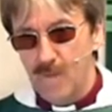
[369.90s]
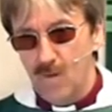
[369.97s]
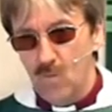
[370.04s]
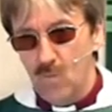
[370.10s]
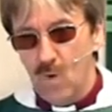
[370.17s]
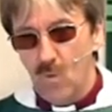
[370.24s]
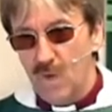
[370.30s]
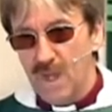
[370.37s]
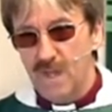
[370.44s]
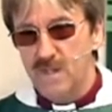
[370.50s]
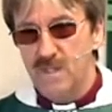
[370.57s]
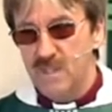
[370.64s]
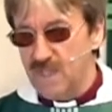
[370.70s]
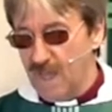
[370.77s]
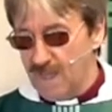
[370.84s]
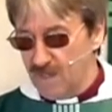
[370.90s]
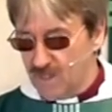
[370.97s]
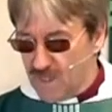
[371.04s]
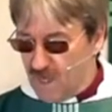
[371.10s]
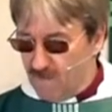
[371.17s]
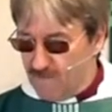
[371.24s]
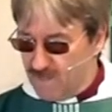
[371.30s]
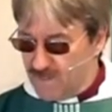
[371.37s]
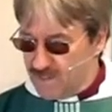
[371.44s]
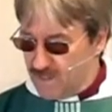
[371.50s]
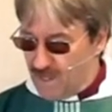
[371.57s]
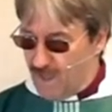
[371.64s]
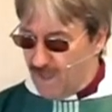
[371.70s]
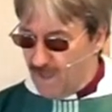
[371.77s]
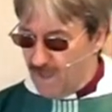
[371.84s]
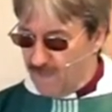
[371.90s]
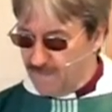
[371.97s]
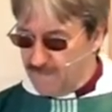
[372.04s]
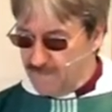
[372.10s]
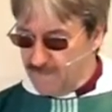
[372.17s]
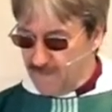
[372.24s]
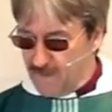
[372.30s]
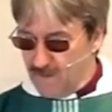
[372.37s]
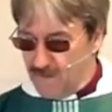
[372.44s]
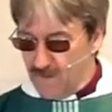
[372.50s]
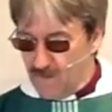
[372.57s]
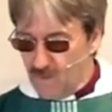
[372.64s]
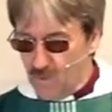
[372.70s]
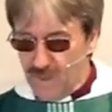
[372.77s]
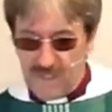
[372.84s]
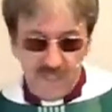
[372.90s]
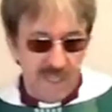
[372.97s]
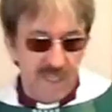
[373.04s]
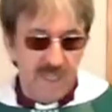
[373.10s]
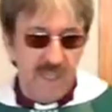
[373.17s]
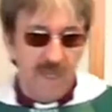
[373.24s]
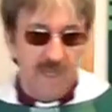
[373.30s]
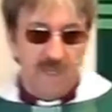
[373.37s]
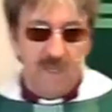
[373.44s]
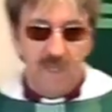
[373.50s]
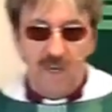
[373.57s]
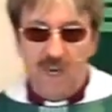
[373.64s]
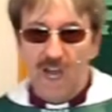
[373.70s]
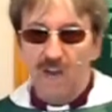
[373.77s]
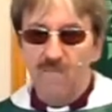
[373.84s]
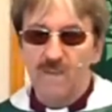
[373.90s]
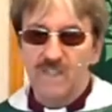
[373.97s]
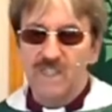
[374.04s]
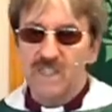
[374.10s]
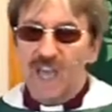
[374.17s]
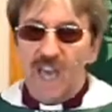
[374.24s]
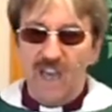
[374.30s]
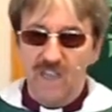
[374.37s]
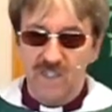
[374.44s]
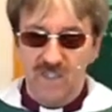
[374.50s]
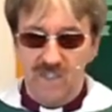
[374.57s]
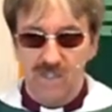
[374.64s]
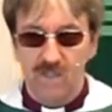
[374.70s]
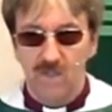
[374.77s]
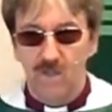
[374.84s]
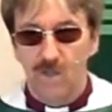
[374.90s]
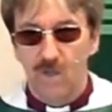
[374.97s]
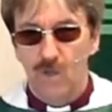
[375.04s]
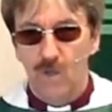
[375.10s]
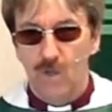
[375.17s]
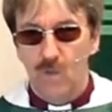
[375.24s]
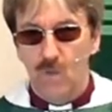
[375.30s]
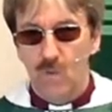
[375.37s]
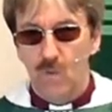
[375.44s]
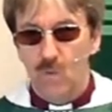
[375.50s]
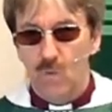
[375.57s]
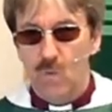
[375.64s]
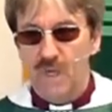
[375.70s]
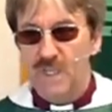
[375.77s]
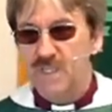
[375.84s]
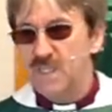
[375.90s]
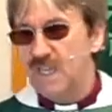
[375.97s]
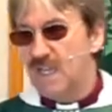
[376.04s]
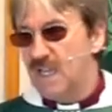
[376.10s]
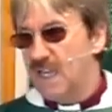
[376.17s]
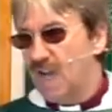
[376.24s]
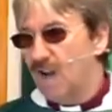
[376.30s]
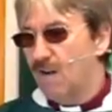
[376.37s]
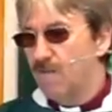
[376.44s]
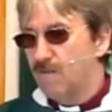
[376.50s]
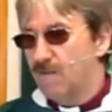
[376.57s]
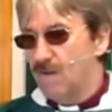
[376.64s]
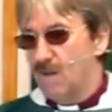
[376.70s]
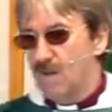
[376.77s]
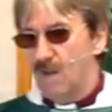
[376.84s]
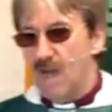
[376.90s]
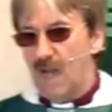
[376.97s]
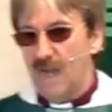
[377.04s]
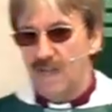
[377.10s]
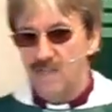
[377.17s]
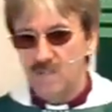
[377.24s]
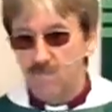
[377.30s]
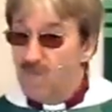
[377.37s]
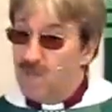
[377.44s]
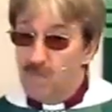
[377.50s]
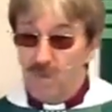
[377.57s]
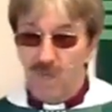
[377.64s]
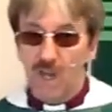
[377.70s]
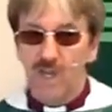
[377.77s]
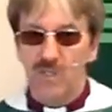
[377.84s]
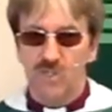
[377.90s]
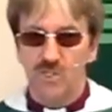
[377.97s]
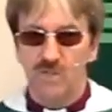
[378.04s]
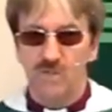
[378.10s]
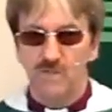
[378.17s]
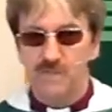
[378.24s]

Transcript: what we understand as love is today. We see love as sex. We see love as manipulation.